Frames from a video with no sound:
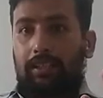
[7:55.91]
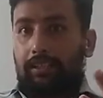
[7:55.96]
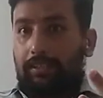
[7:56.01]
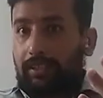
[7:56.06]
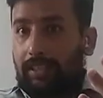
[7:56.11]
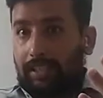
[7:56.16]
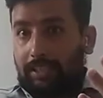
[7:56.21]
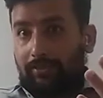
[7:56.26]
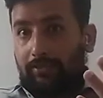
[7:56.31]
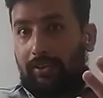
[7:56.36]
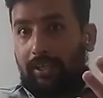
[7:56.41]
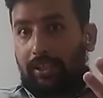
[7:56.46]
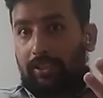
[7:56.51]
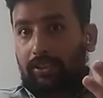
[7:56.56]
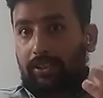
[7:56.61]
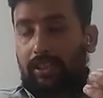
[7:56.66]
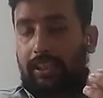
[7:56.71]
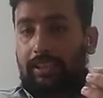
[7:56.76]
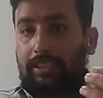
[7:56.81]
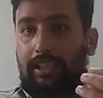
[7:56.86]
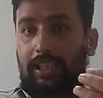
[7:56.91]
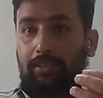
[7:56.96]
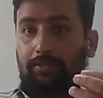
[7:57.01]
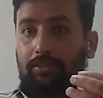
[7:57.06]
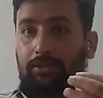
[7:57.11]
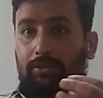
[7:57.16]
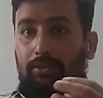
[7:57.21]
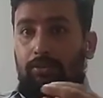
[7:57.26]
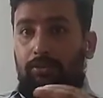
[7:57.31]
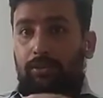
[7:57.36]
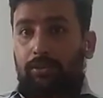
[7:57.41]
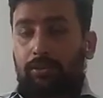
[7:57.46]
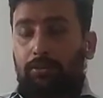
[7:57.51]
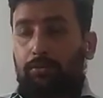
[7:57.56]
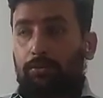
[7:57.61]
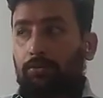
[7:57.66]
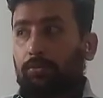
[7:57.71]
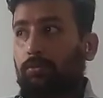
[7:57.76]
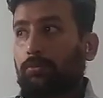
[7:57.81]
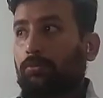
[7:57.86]
that reaction, as I have told
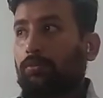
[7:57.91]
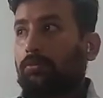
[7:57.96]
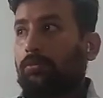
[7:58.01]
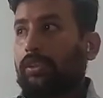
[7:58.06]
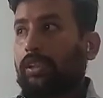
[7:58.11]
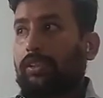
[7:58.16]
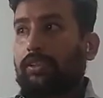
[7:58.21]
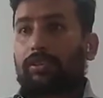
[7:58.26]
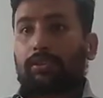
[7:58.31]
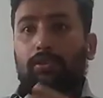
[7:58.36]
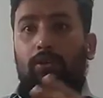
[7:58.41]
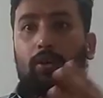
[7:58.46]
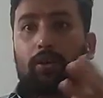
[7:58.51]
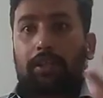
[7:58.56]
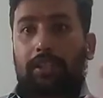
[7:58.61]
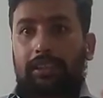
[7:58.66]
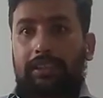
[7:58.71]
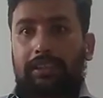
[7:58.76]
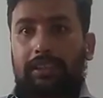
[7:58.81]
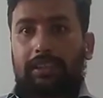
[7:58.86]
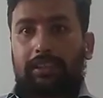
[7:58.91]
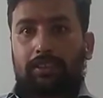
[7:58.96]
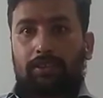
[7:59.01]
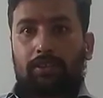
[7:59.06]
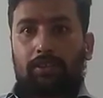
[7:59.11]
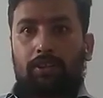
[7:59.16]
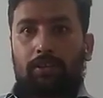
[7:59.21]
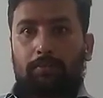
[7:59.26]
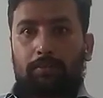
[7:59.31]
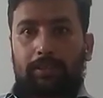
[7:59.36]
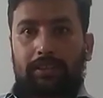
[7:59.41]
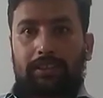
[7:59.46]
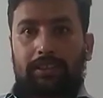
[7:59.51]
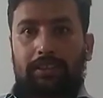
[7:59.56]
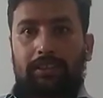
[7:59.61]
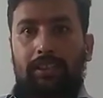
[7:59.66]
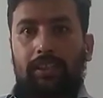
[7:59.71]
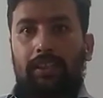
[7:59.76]
you, that strong acid and strong base,